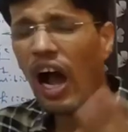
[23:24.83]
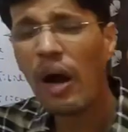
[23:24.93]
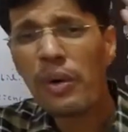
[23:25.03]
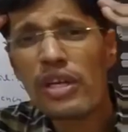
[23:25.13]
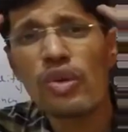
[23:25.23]

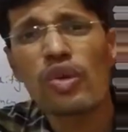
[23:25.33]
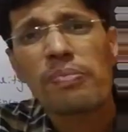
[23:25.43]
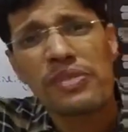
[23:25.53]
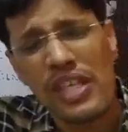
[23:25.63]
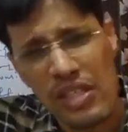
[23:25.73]
Our group
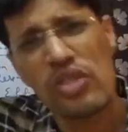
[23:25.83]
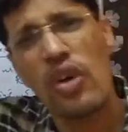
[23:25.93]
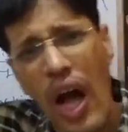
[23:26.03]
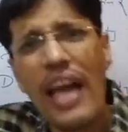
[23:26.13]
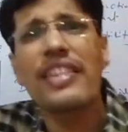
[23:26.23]
thinks, so
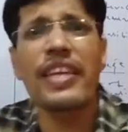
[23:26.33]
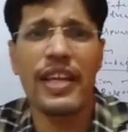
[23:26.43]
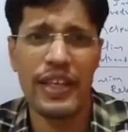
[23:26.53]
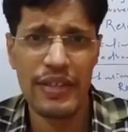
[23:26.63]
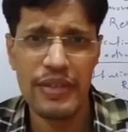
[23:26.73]
I think.
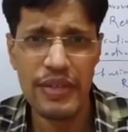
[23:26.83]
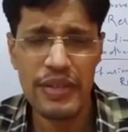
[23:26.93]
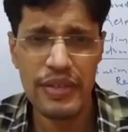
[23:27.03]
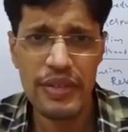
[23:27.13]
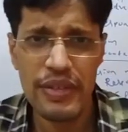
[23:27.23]

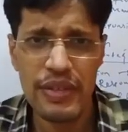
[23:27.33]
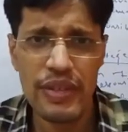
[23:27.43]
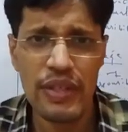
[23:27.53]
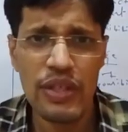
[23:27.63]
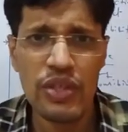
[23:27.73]

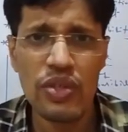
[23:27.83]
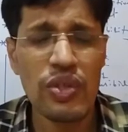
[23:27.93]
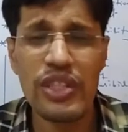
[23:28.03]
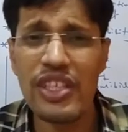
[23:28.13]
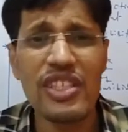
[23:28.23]
So
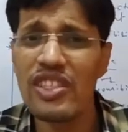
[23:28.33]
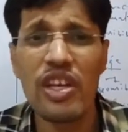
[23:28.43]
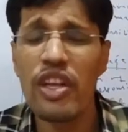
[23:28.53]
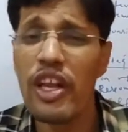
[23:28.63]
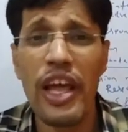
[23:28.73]
this
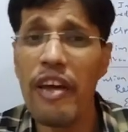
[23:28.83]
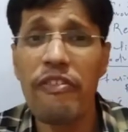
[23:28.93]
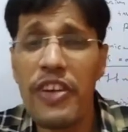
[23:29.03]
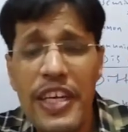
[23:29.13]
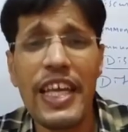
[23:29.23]

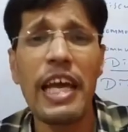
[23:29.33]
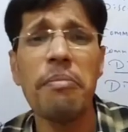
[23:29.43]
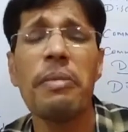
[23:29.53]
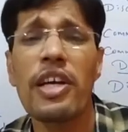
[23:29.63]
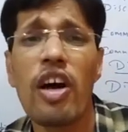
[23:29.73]
every time
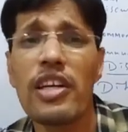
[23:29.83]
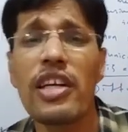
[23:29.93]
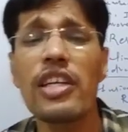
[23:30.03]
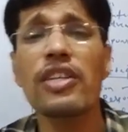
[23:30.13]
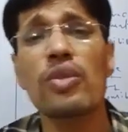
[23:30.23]
may not
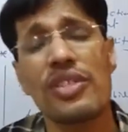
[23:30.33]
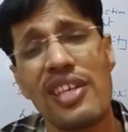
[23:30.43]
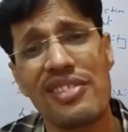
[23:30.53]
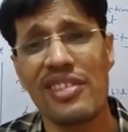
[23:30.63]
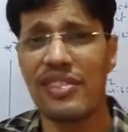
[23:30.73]
lead to
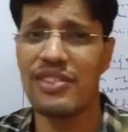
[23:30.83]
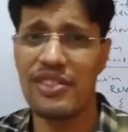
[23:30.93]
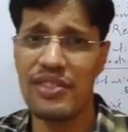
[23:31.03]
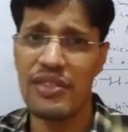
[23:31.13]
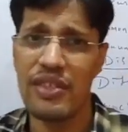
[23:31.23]

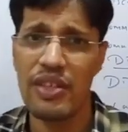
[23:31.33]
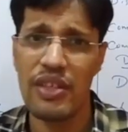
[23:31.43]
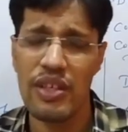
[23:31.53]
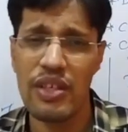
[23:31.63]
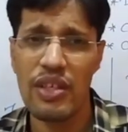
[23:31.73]
success.
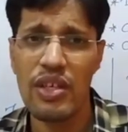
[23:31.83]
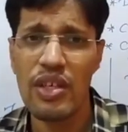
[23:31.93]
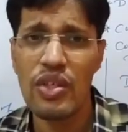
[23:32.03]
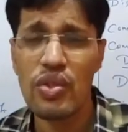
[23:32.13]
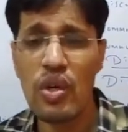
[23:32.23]

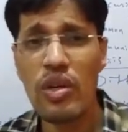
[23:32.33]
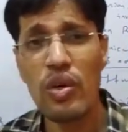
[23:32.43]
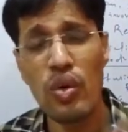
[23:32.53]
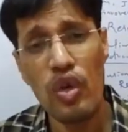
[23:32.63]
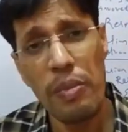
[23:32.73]
So
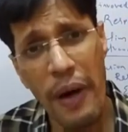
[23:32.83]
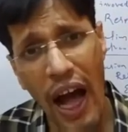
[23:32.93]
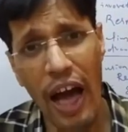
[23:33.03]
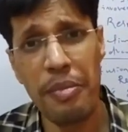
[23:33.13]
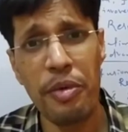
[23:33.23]
group
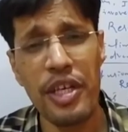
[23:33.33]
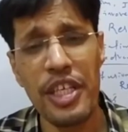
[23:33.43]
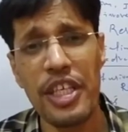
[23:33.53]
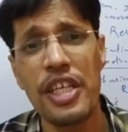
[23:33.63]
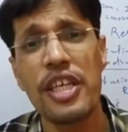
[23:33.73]

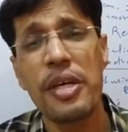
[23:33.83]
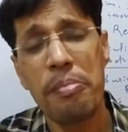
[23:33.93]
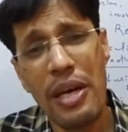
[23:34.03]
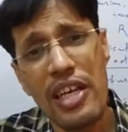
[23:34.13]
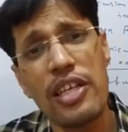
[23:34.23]
harmony
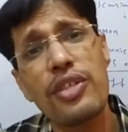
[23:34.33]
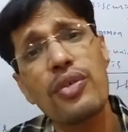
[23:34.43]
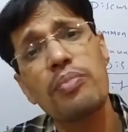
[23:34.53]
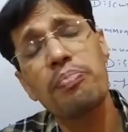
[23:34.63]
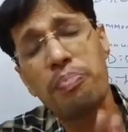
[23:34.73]
may
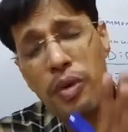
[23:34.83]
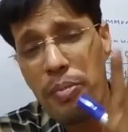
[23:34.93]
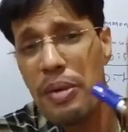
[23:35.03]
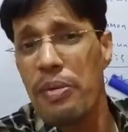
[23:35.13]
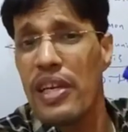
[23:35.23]

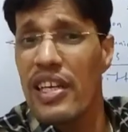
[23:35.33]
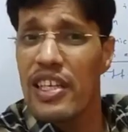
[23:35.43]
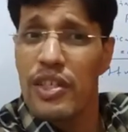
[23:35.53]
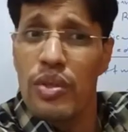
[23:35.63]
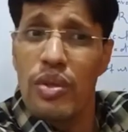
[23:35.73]
probably
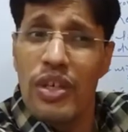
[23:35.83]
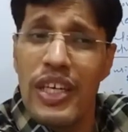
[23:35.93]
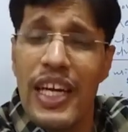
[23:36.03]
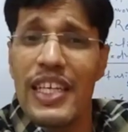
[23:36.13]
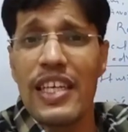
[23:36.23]
lead to
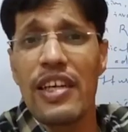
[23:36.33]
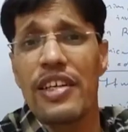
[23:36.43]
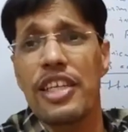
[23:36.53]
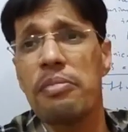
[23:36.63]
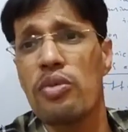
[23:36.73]
greater
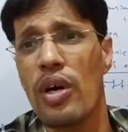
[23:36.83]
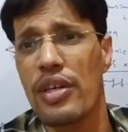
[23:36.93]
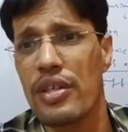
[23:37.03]
teamwork,